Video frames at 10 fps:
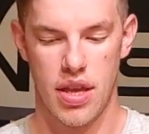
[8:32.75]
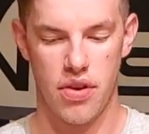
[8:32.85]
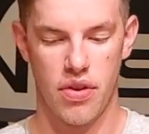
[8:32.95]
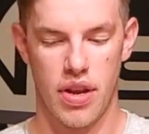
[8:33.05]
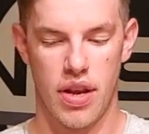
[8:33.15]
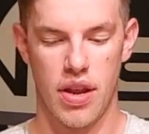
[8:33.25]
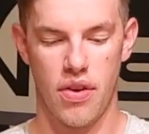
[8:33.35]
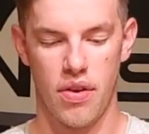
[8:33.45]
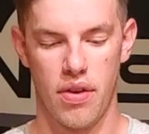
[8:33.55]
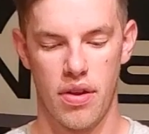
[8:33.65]
and
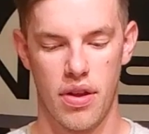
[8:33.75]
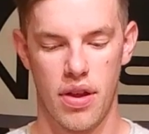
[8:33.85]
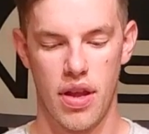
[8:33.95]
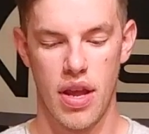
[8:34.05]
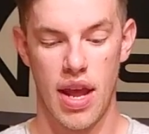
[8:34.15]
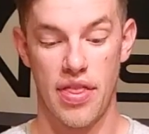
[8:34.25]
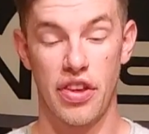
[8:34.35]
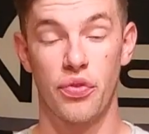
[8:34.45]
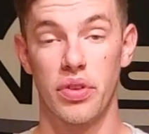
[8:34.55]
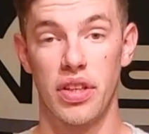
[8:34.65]
here. And
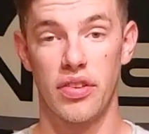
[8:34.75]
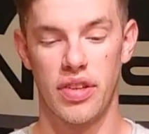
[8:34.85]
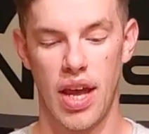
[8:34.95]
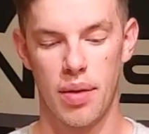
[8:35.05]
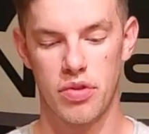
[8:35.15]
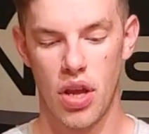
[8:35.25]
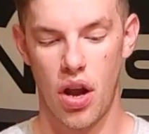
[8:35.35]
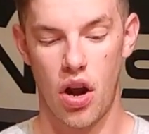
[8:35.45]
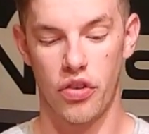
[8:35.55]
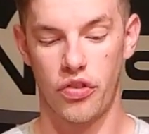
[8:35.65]
these release tabs
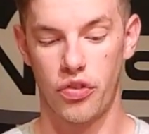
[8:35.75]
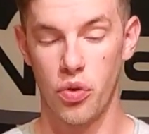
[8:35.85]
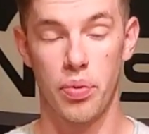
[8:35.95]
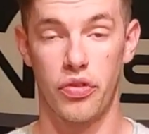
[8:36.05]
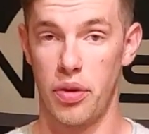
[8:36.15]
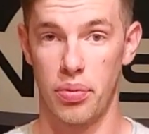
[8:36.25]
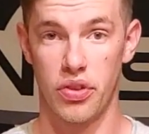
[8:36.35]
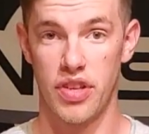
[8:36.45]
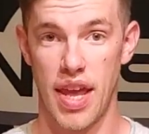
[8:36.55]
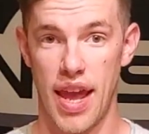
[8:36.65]
are super simple to
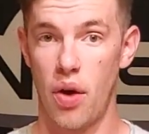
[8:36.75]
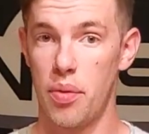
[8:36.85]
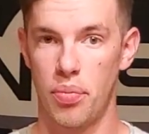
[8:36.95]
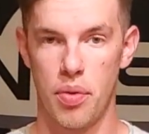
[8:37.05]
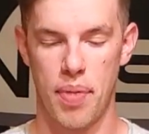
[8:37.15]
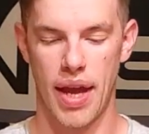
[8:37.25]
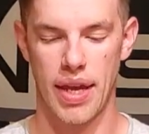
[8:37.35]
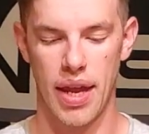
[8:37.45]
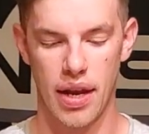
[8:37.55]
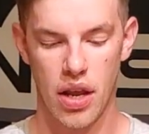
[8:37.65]
take out and put
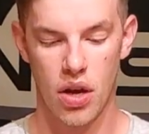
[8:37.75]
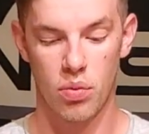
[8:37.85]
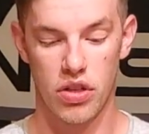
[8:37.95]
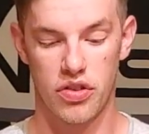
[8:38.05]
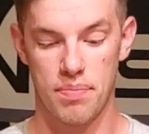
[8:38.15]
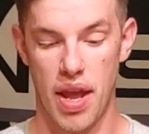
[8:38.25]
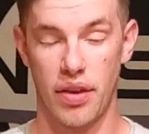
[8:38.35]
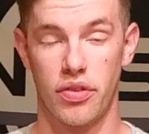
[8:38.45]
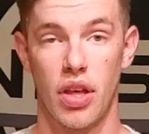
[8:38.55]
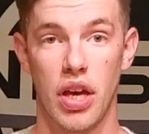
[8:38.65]
back in, which
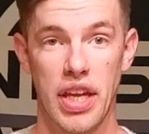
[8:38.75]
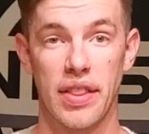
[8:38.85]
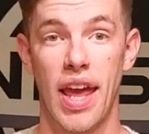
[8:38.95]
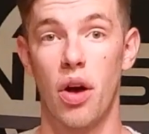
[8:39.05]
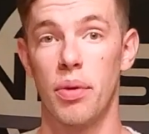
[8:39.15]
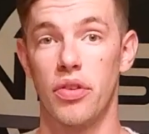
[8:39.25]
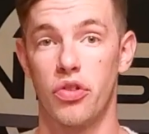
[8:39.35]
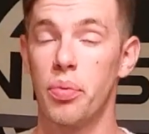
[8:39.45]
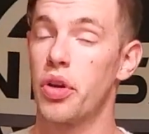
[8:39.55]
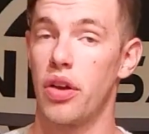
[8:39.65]
makes the helmet
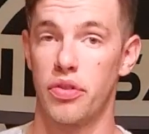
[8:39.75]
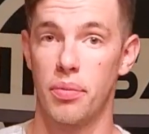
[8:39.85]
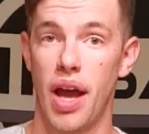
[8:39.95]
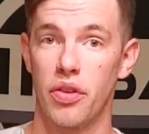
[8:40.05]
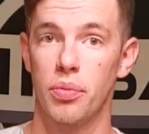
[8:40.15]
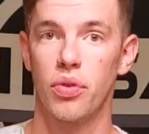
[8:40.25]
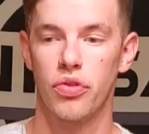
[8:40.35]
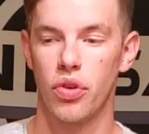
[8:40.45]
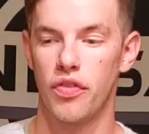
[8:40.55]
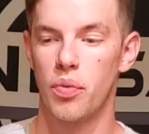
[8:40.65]
super customizable.
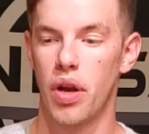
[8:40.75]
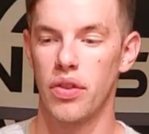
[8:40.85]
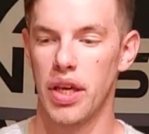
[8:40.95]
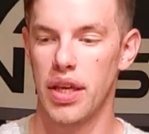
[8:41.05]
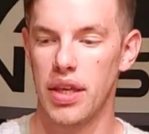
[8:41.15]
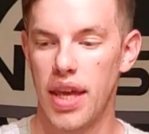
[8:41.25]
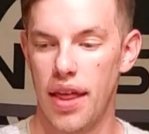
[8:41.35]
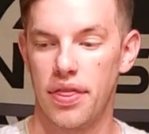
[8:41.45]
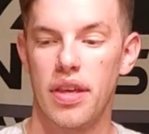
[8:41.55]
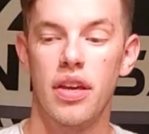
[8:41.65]
So if you want to like
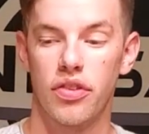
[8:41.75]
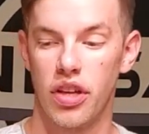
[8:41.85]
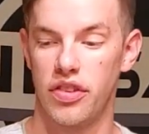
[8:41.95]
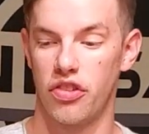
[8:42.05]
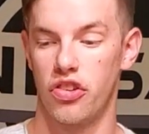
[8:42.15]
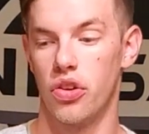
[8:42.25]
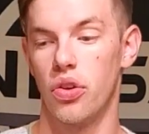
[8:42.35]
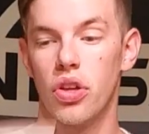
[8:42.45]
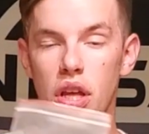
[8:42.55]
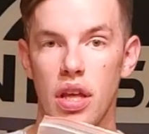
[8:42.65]
get these
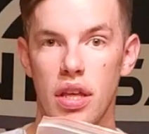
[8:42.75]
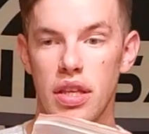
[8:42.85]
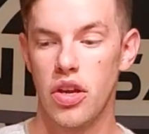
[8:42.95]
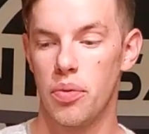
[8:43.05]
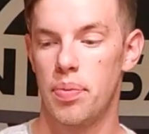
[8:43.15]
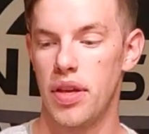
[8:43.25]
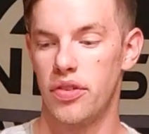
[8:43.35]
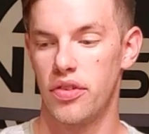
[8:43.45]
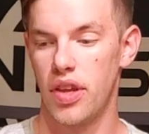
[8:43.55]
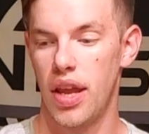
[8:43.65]
additional
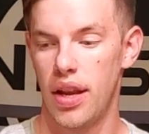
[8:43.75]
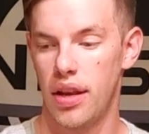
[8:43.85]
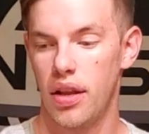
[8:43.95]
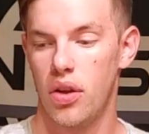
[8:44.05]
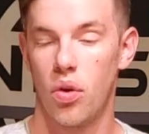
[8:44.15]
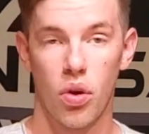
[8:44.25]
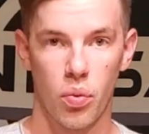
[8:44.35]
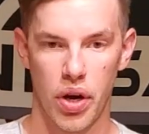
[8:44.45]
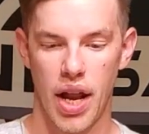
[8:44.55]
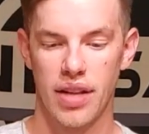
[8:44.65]
earpieces in or
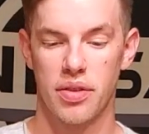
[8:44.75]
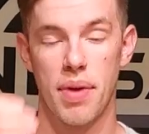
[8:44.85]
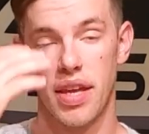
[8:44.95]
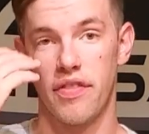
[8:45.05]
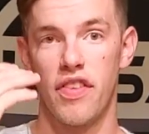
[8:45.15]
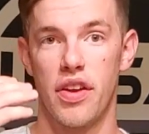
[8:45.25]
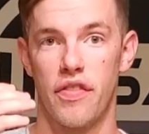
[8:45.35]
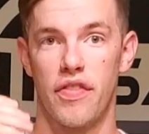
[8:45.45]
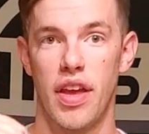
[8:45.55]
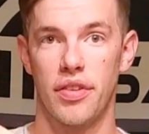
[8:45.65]
whatnot to make it fit
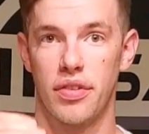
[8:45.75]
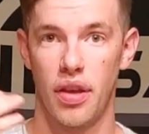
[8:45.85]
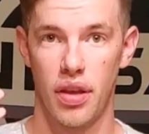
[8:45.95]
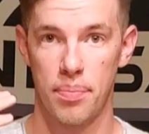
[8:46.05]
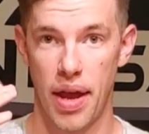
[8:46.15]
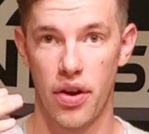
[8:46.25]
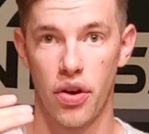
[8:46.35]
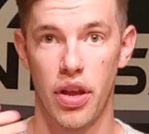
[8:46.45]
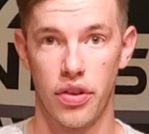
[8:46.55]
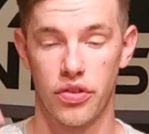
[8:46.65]
your face
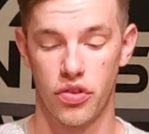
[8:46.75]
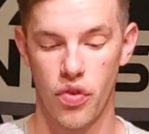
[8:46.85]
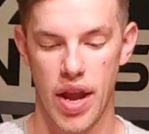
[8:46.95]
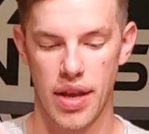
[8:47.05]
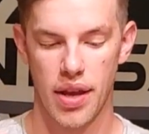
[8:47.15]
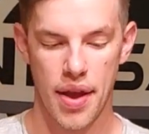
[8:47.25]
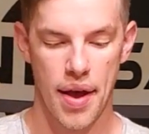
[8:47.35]
better, is great.